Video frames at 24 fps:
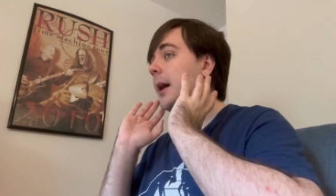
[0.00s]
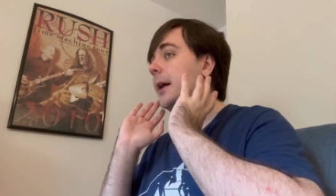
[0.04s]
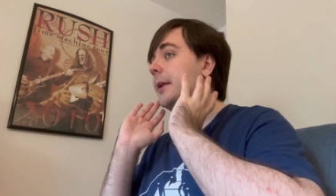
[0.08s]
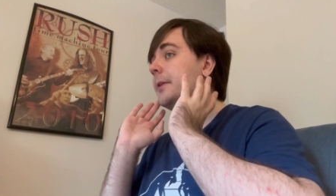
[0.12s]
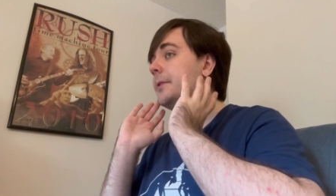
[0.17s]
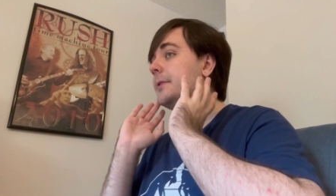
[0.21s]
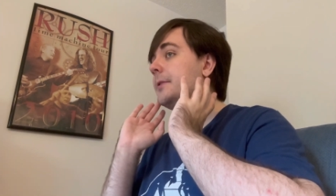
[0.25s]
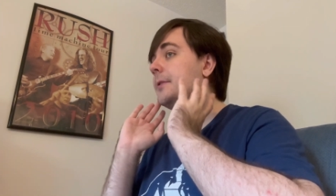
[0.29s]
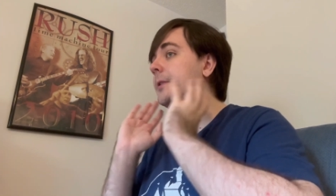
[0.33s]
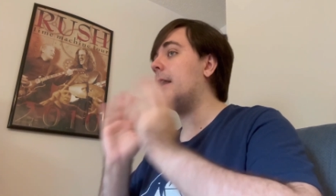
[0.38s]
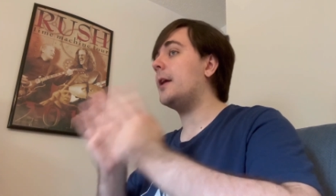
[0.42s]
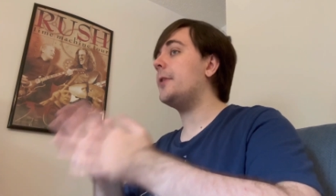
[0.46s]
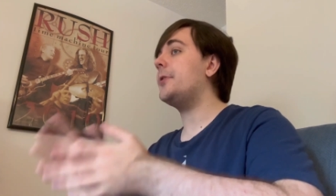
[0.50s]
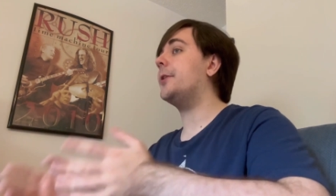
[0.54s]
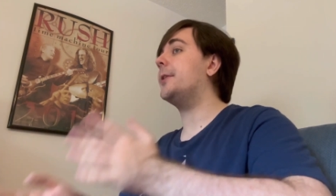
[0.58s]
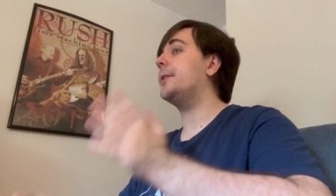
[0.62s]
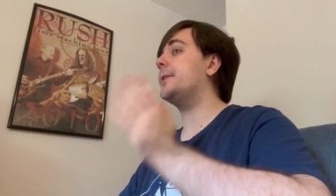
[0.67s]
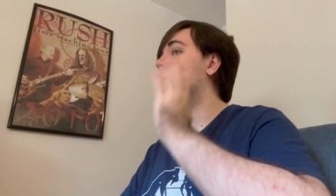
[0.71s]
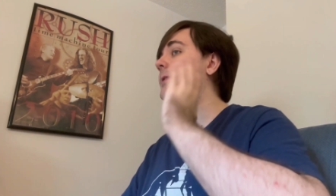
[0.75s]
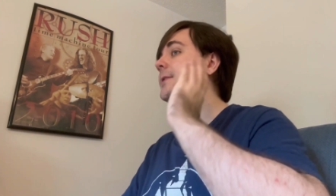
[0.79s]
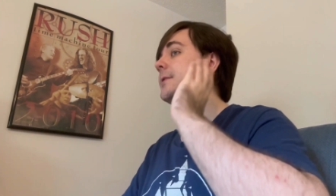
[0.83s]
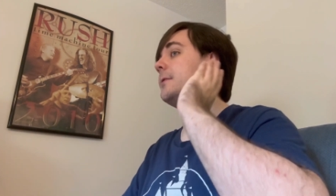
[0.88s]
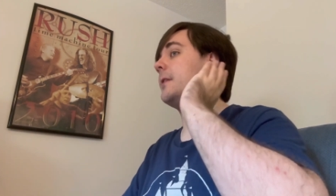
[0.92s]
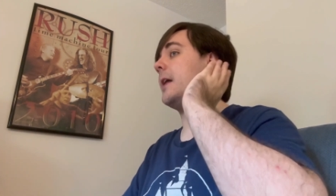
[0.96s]

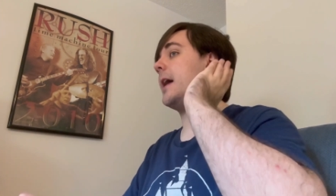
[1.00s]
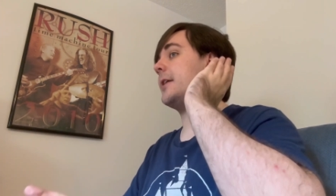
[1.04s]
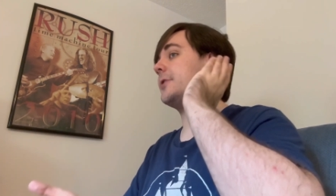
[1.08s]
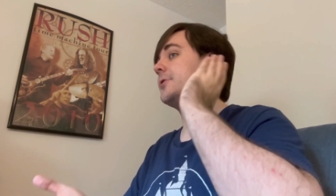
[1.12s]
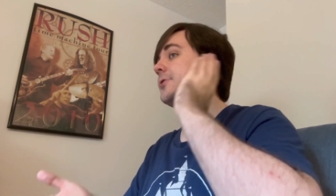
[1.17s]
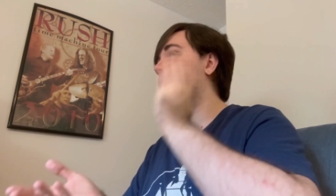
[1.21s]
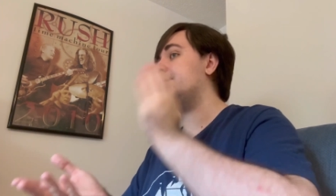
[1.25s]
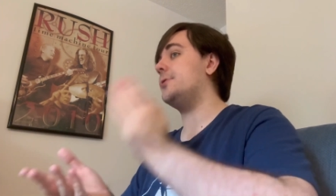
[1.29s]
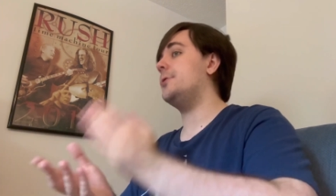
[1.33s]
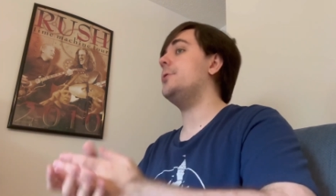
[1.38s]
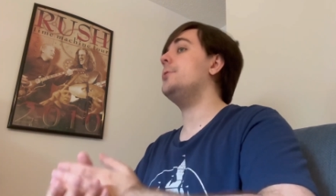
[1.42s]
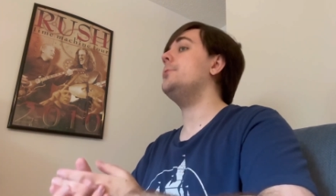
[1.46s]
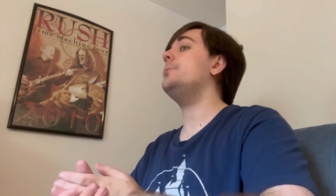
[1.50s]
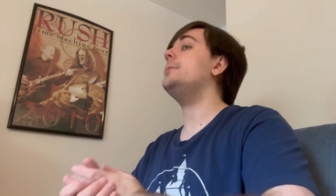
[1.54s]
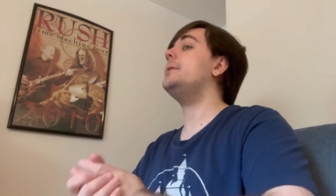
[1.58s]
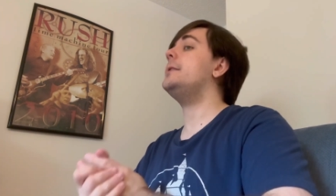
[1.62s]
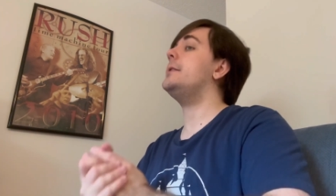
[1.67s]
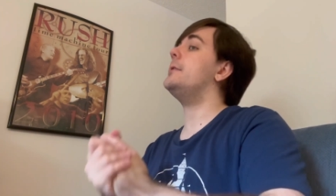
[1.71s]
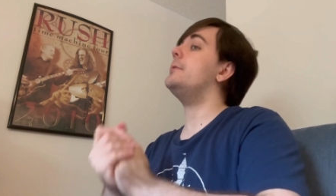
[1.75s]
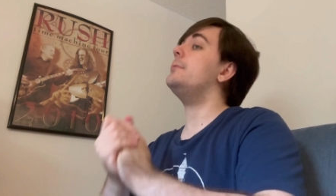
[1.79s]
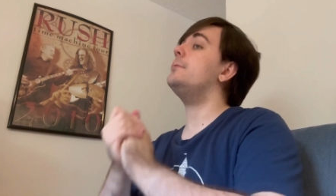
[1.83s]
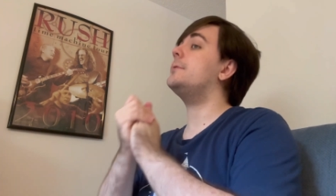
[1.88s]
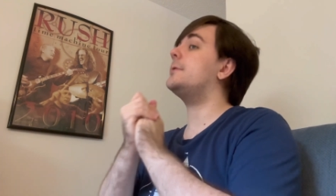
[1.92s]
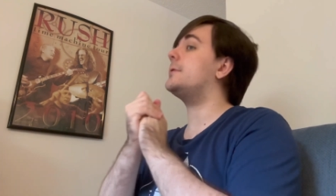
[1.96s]
another slash new
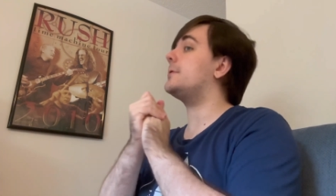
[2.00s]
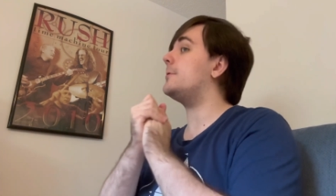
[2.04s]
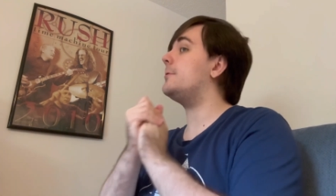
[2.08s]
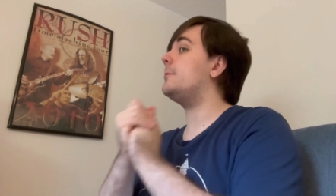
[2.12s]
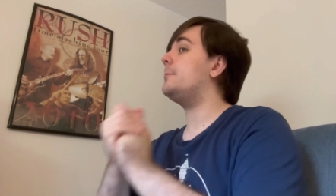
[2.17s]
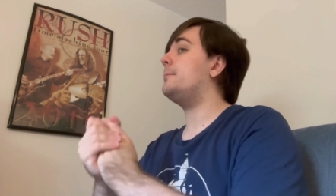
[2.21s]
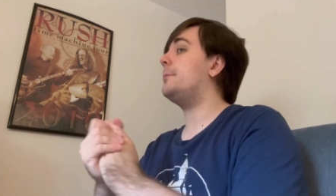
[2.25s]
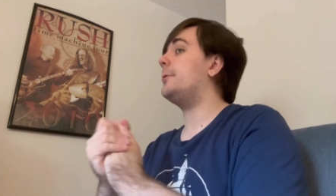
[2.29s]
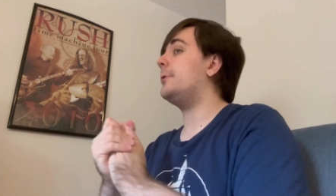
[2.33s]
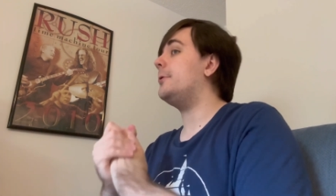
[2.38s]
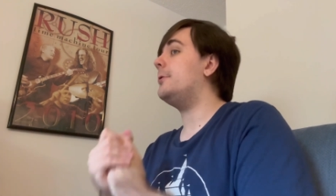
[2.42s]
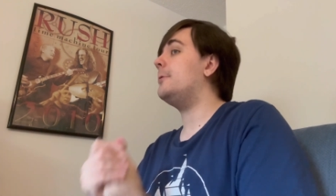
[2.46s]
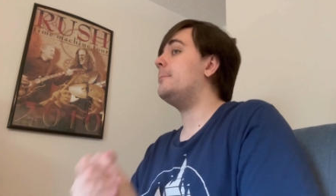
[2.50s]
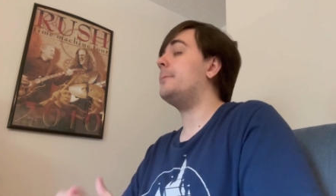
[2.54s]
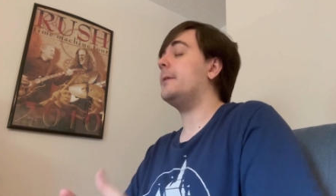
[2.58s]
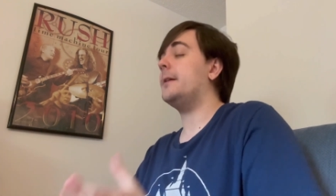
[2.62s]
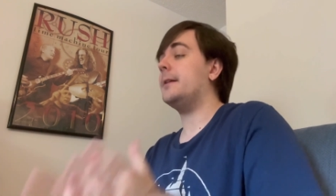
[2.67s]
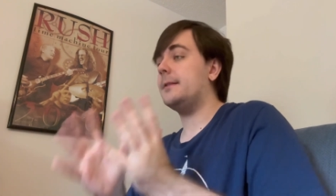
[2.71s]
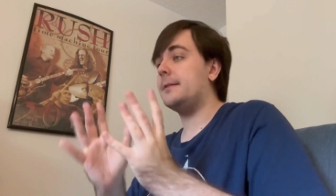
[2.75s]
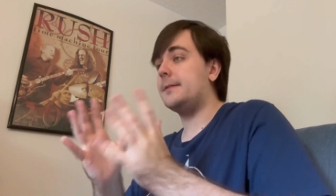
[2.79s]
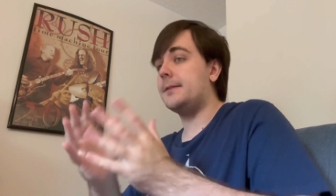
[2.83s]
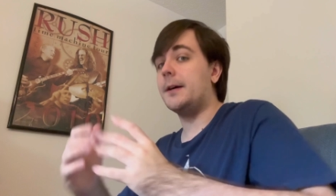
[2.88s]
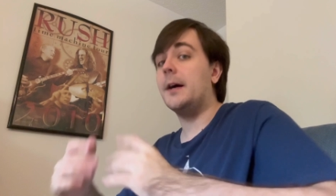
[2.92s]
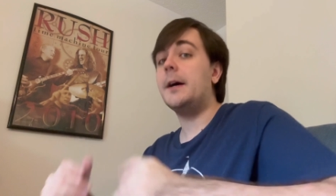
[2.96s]
YouTube poop
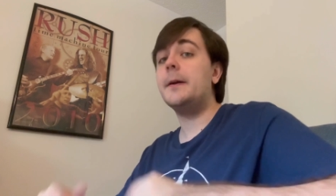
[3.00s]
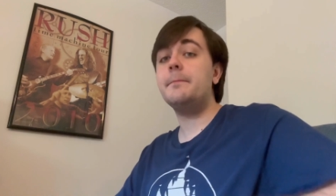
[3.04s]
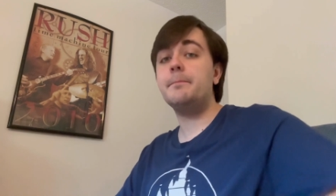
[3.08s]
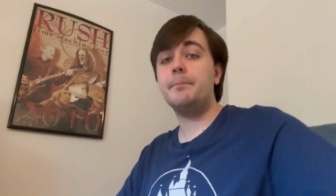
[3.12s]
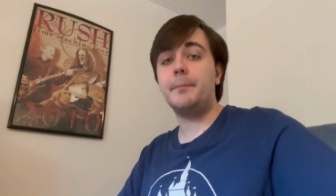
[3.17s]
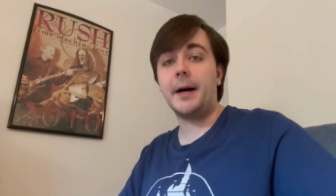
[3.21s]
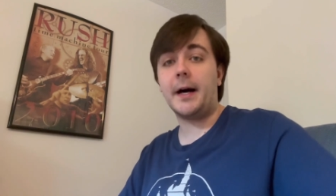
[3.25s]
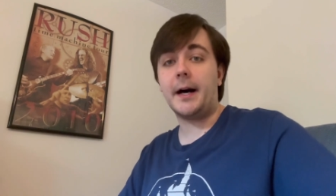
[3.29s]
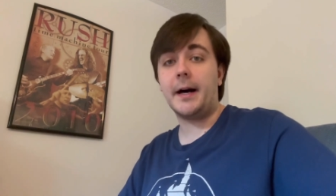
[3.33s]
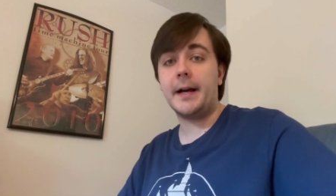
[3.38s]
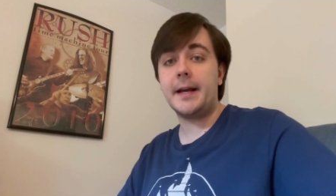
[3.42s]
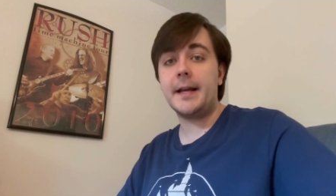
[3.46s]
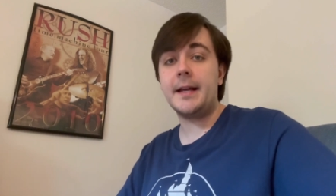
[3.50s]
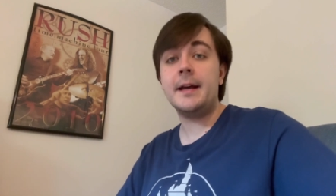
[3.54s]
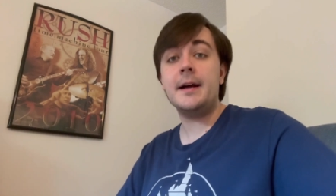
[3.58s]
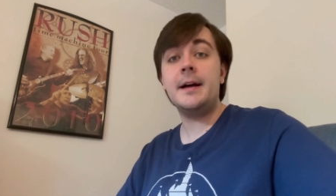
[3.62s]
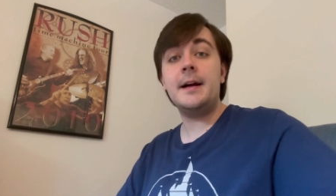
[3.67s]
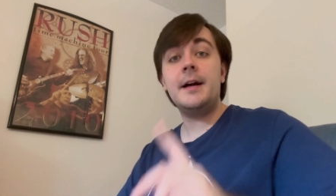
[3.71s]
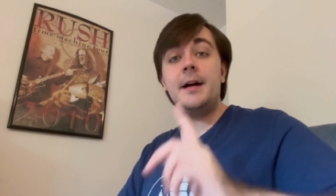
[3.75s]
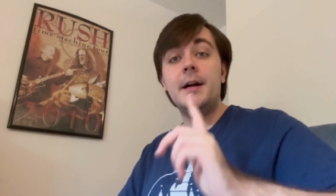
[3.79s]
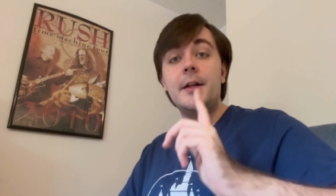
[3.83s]
done by